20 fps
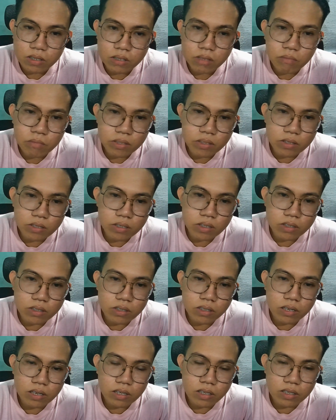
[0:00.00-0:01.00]
in the learning
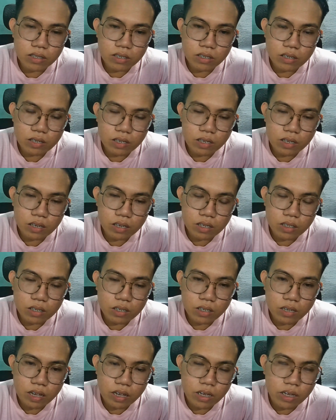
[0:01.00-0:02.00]
materials that
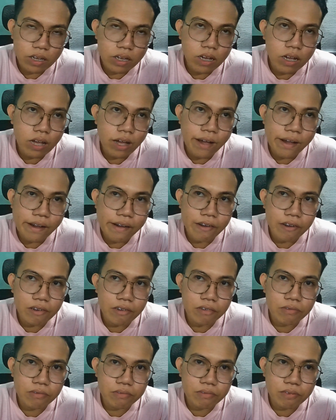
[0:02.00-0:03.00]
I
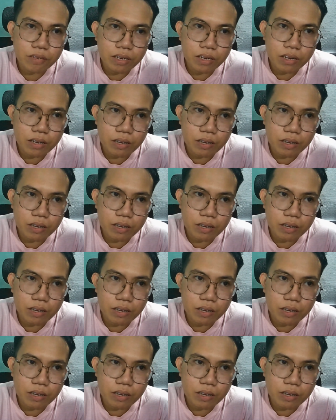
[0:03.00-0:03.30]
have